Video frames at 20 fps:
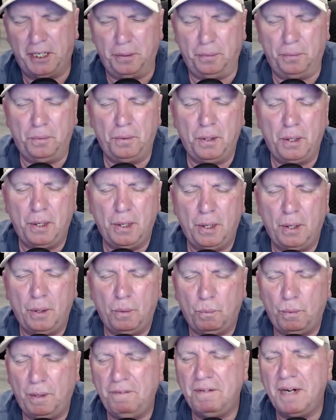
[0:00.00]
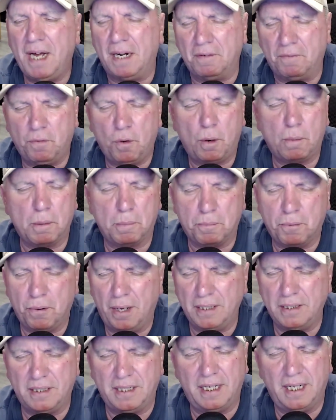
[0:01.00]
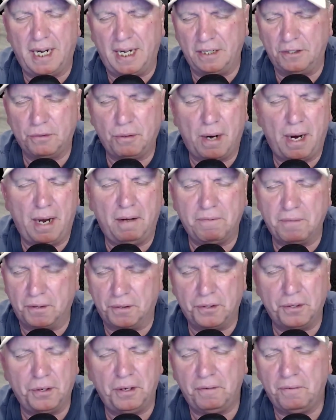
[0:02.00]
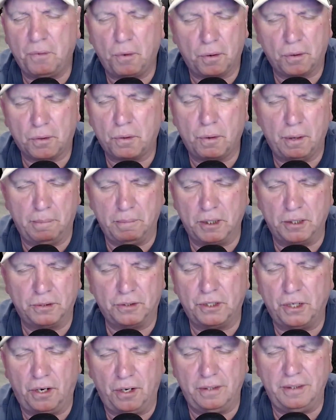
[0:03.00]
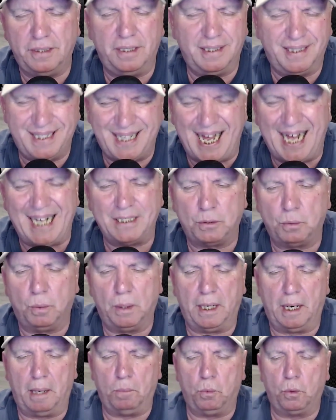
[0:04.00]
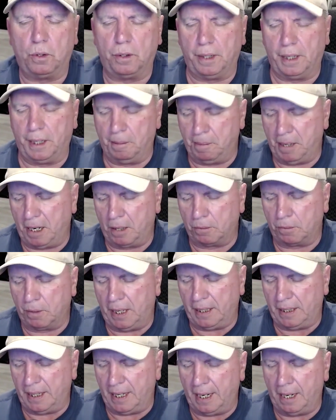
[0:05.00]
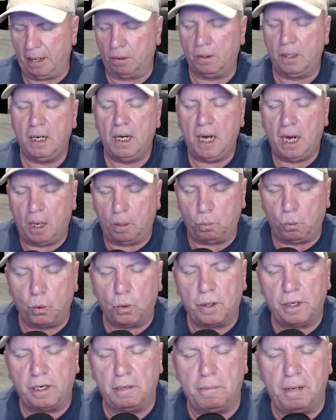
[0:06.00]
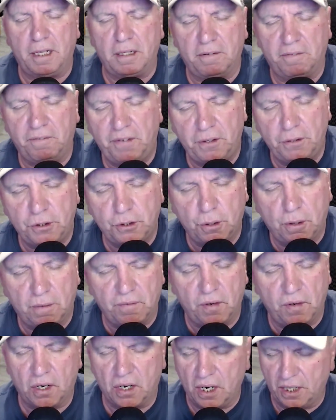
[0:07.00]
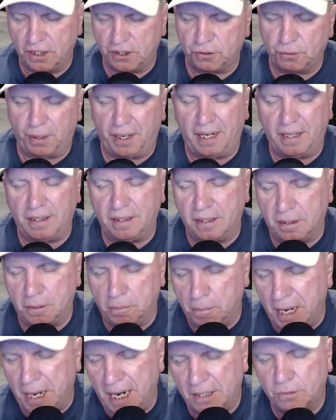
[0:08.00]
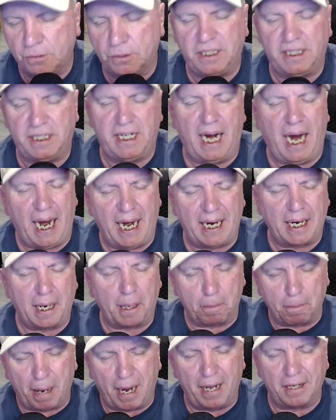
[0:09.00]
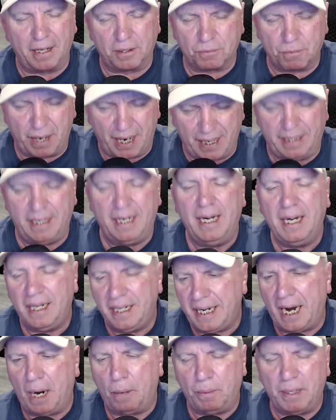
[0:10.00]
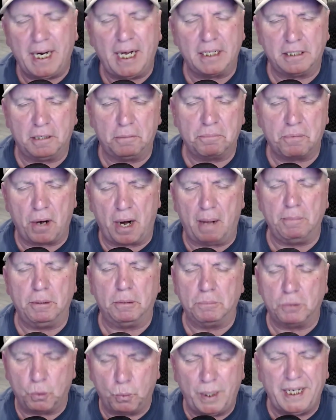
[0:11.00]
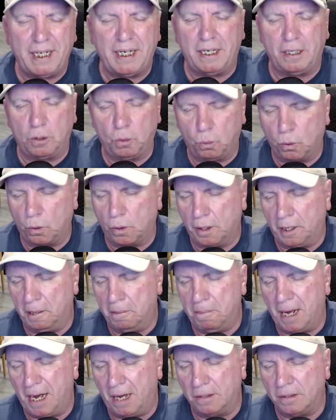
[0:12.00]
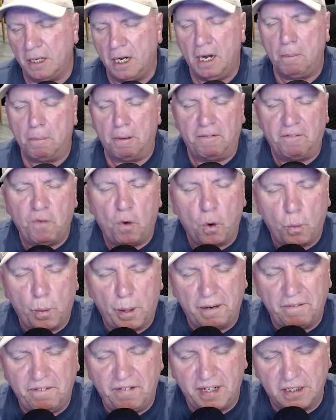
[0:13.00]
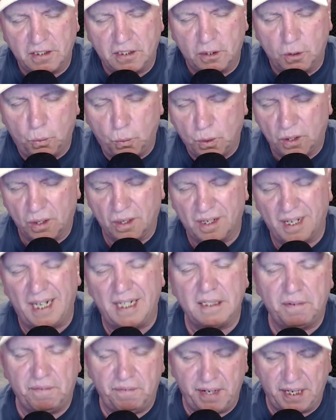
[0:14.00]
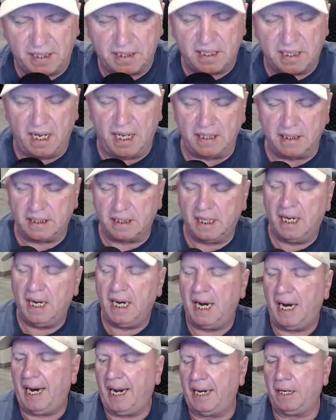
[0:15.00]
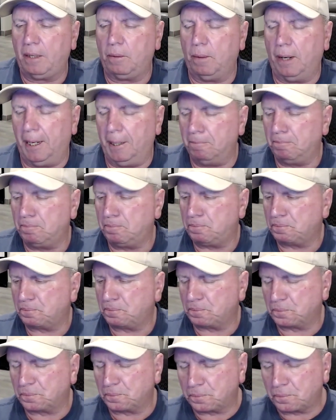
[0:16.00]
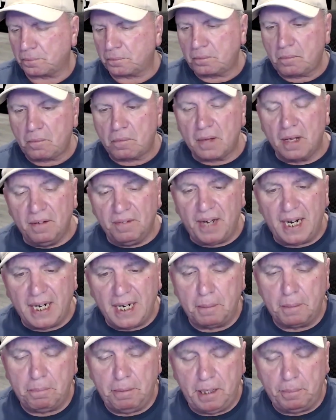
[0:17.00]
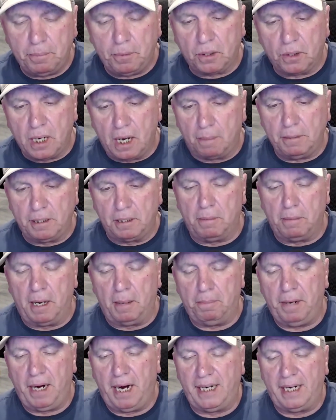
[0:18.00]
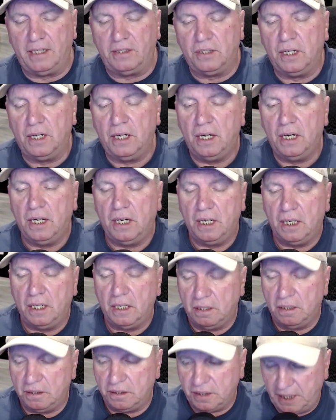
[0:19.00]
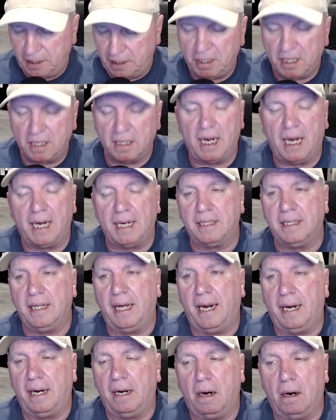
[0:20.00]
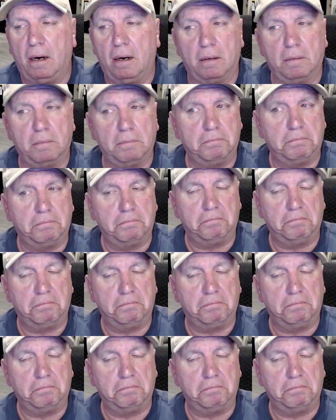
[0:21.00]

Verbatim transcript: you." We've got a former president on trial for 34 criminal charges. That's what I'm worried about right now. I'm worried about the future of our country and the democracy hanging by a thread. Yeah, we got some problems we need to worry about. Before we fix the world, let's fix us. Anyway, if I get people coming to my page seeming like they are